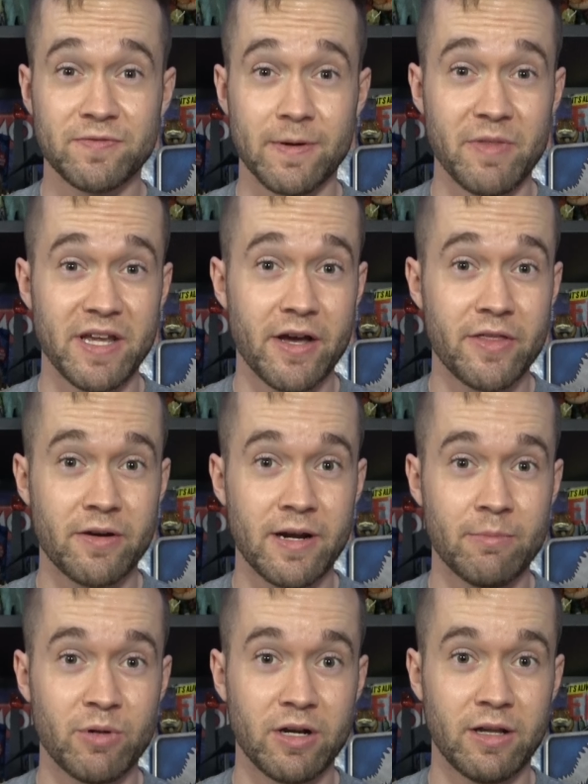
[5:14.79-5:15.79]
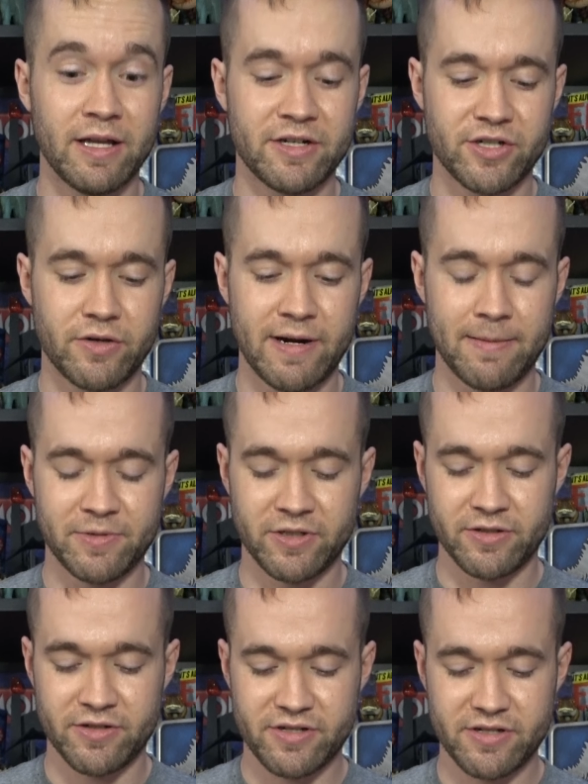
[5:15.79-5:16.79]
from the other Amber Collection
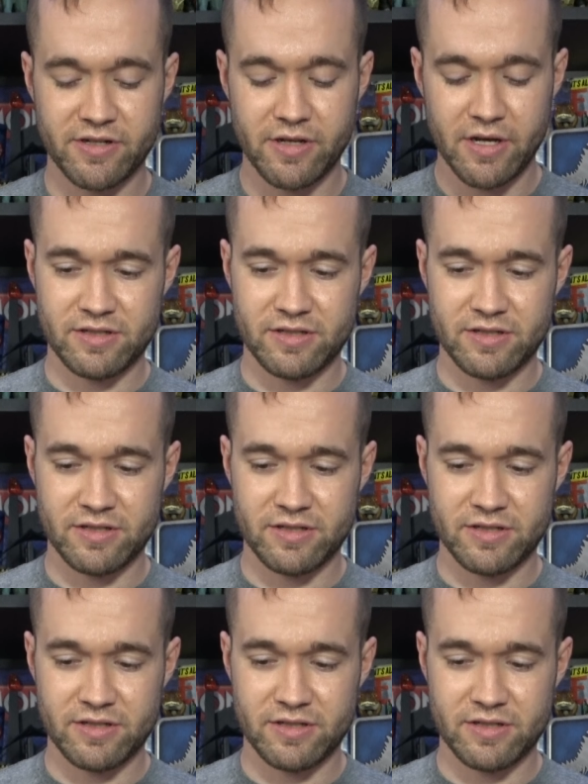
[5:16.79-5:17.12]
Raptors.